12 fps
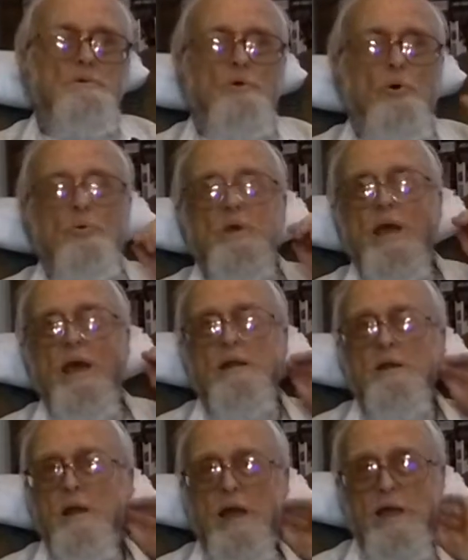so we
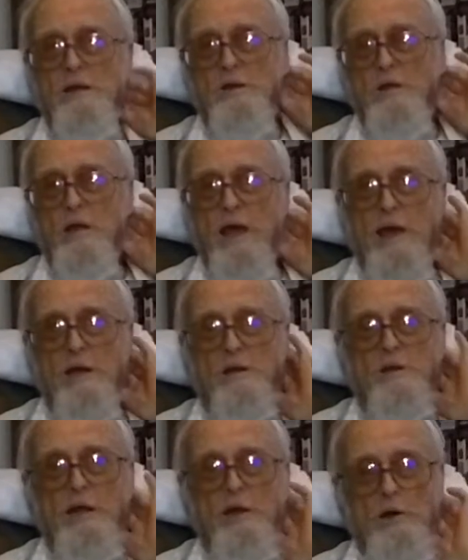had the
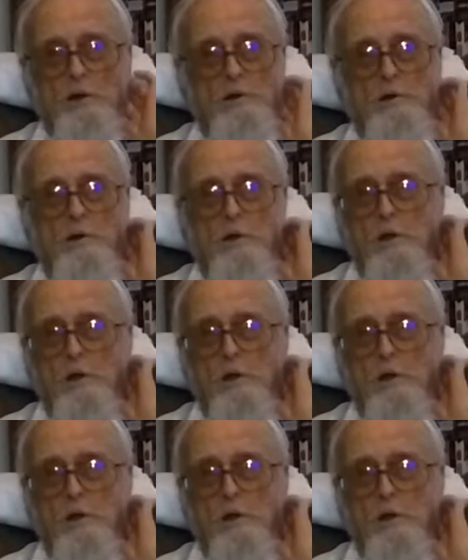cat there.